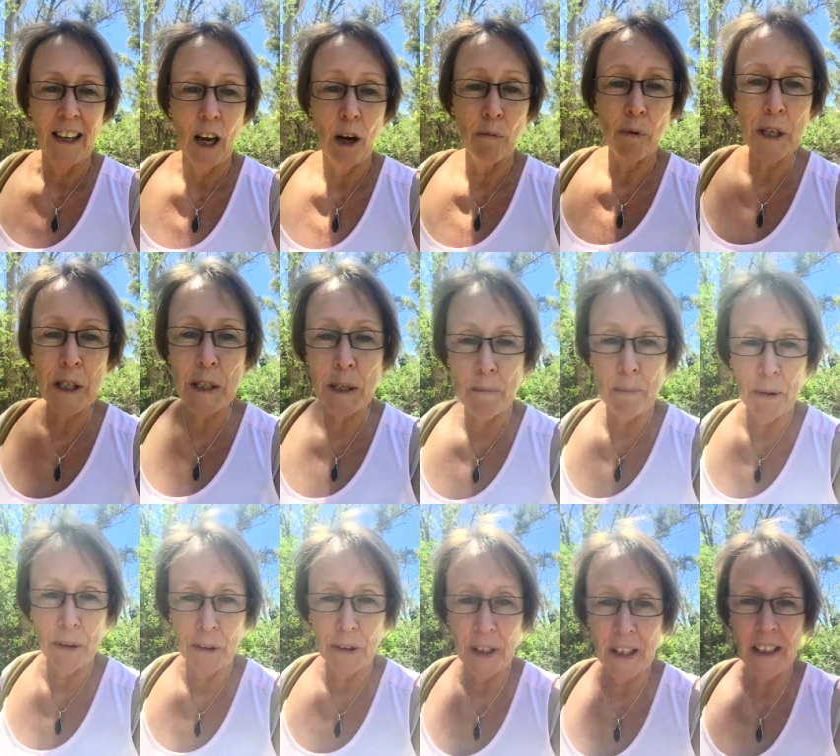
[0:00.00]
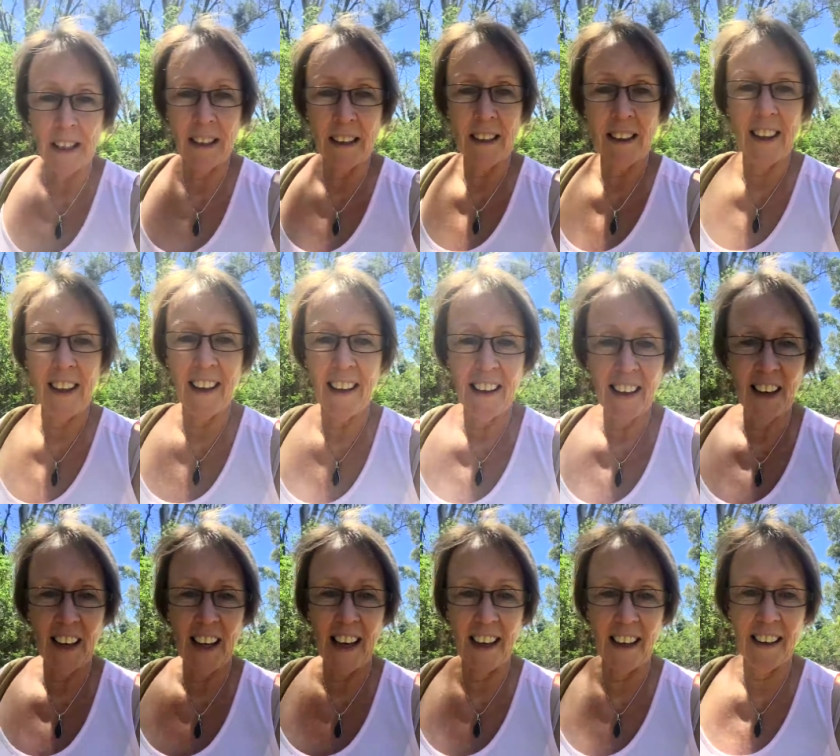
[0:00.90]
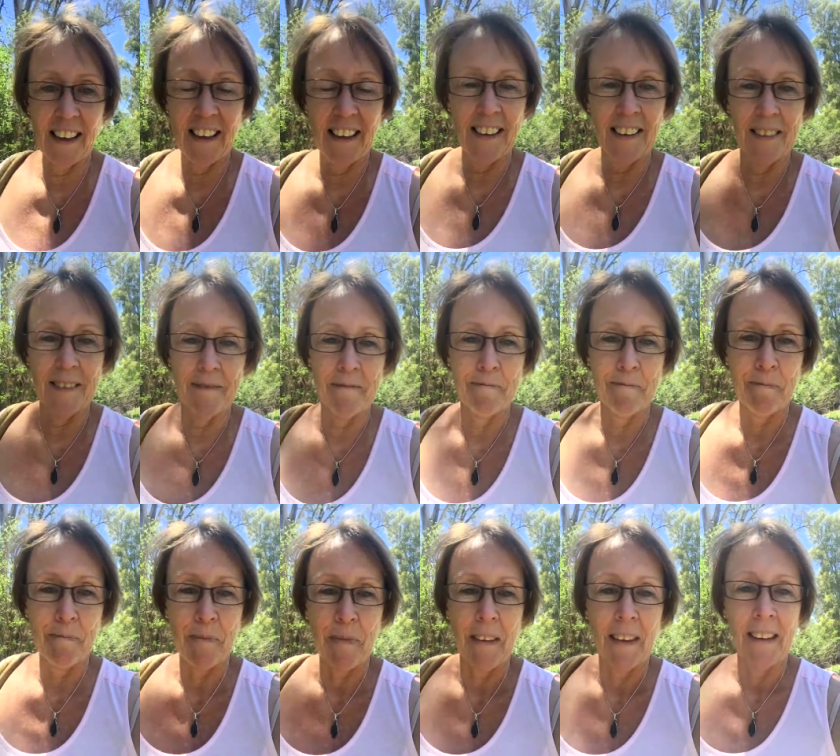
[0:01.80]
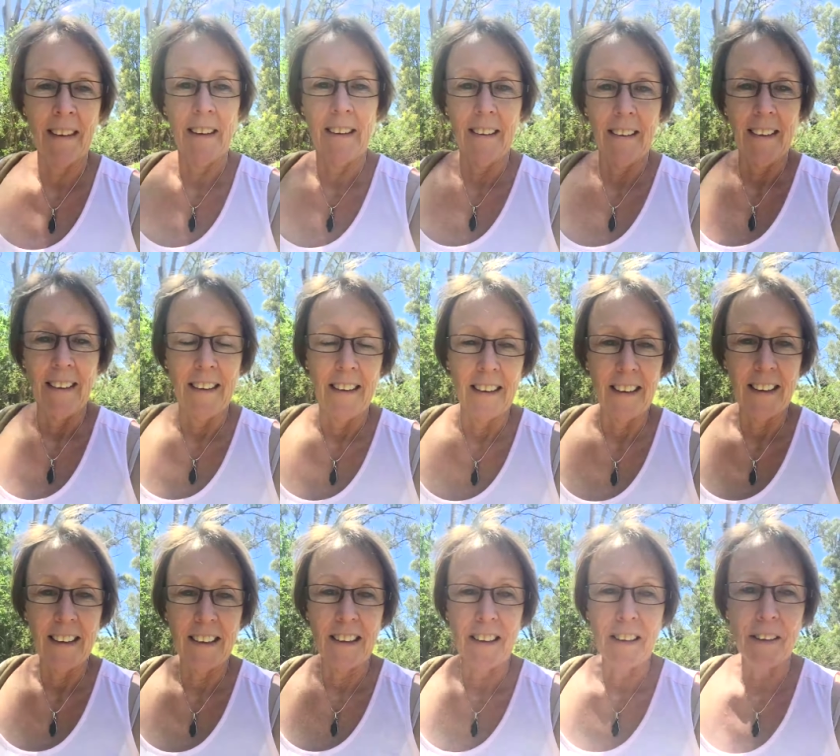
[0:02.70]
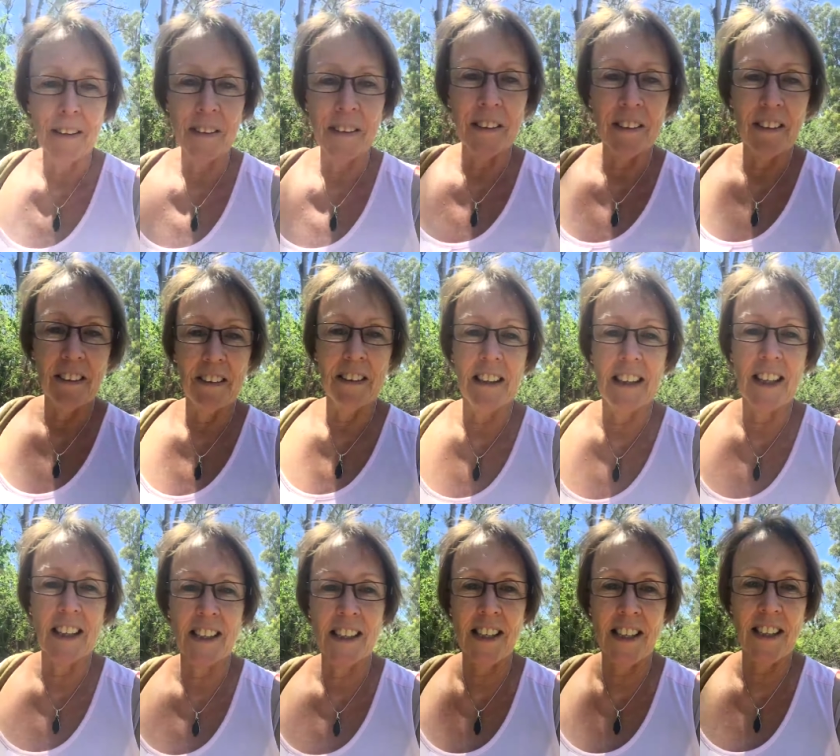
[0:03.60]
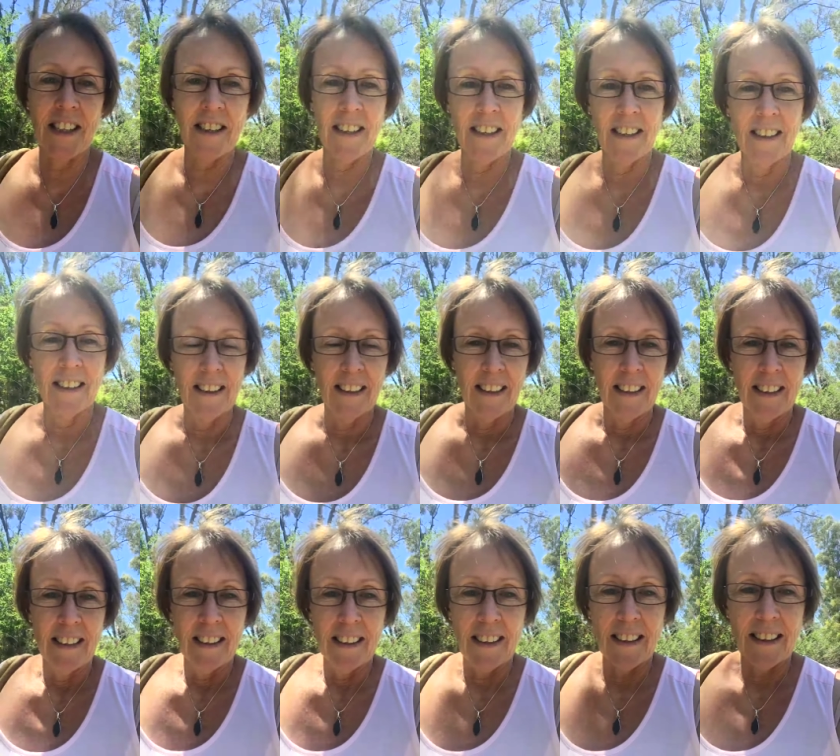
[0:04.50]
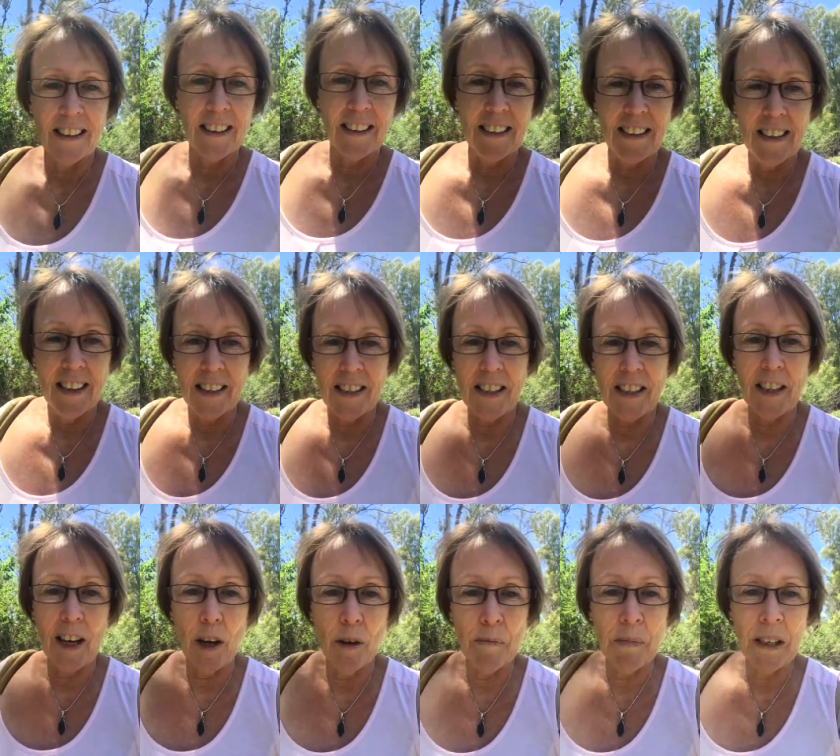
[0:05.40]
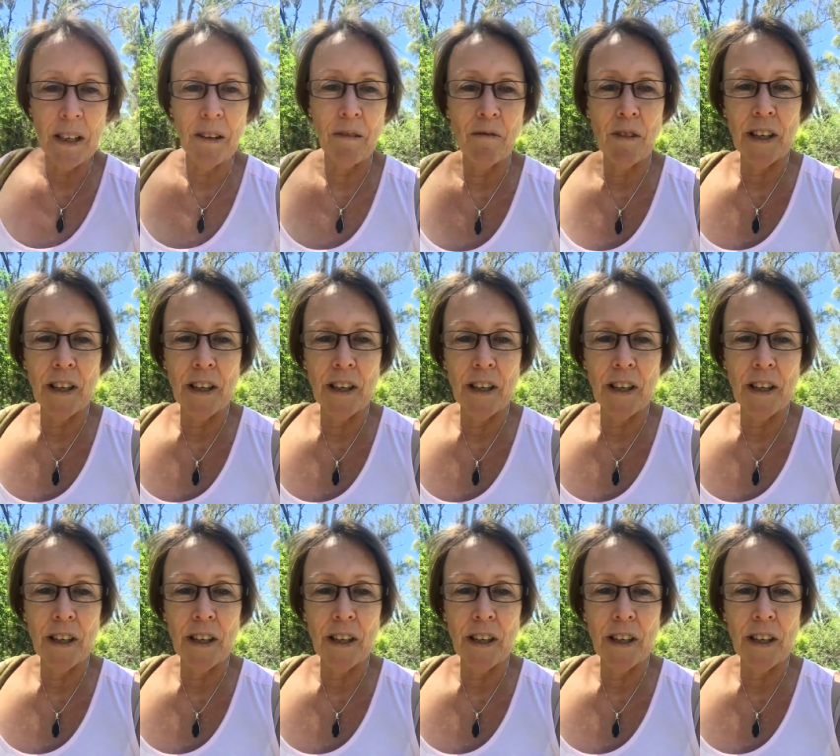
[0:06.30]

Are we supporting their lack? You know, this there's so many